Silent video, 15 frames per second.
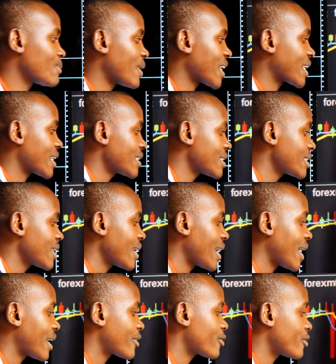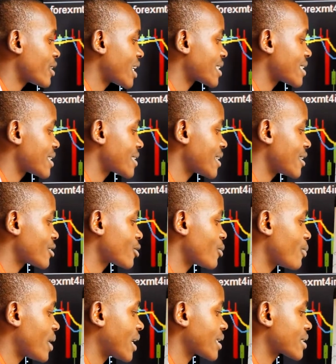market are known as the central
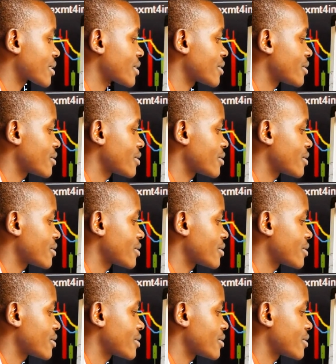banks.